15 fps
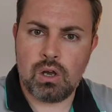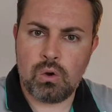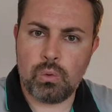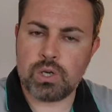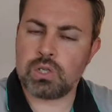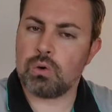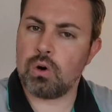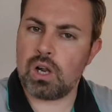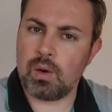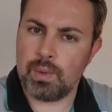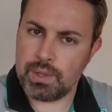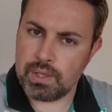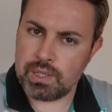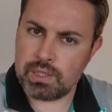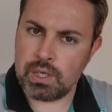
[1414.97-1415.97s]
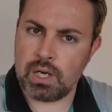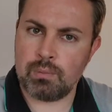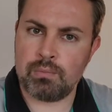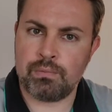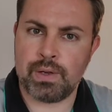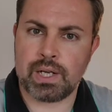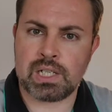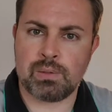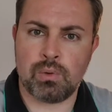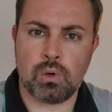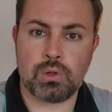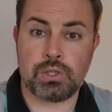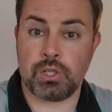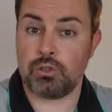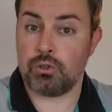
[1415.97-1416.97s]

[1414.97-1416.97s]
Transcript: We're talking about this term victimology.